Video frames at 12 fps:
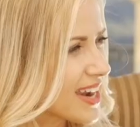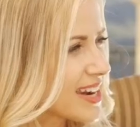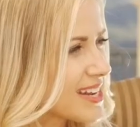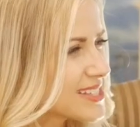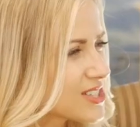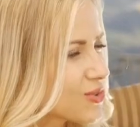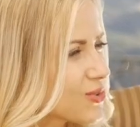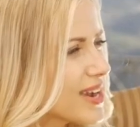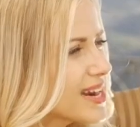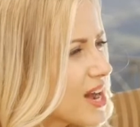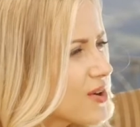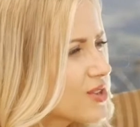And it's
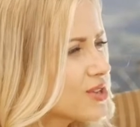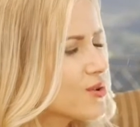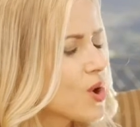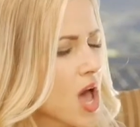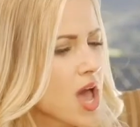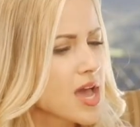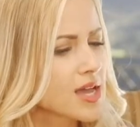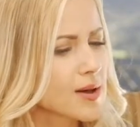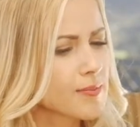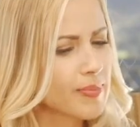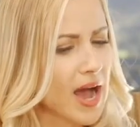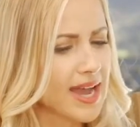great how you
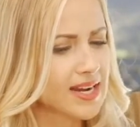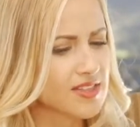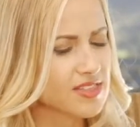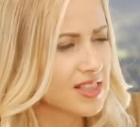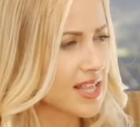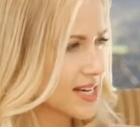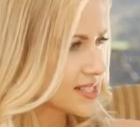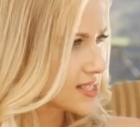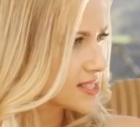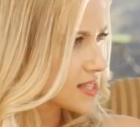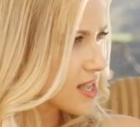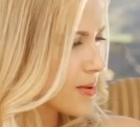combine
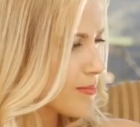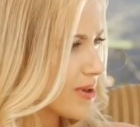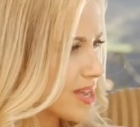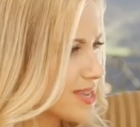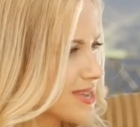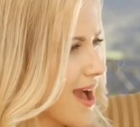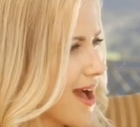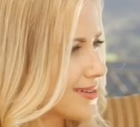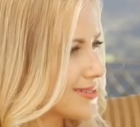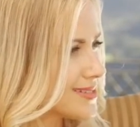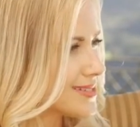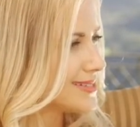athleticism, but
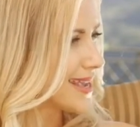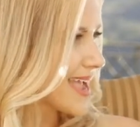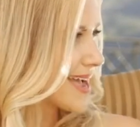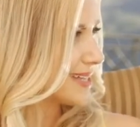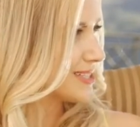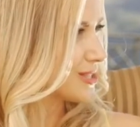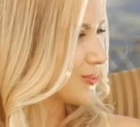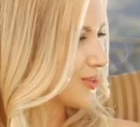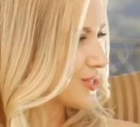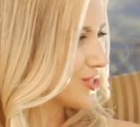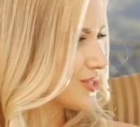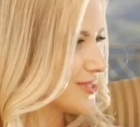yet dance,
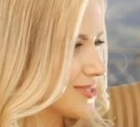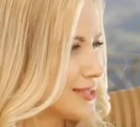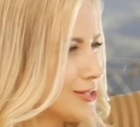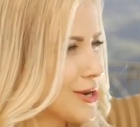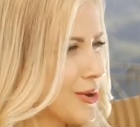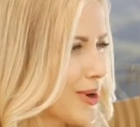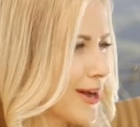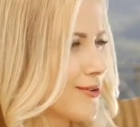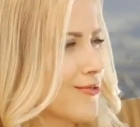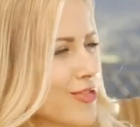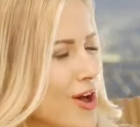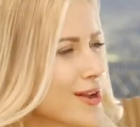which is, kind
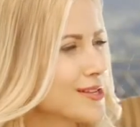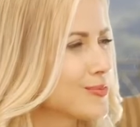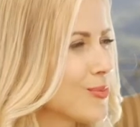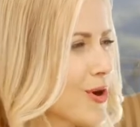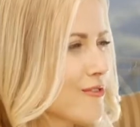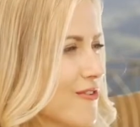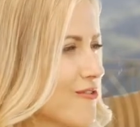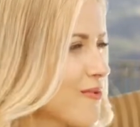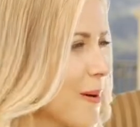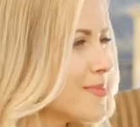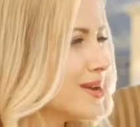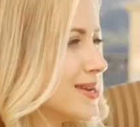of thought as more of a
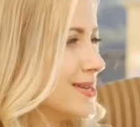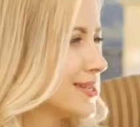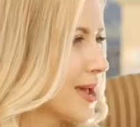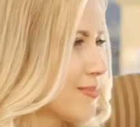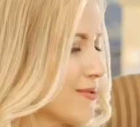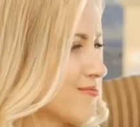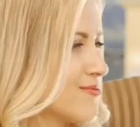feminine type of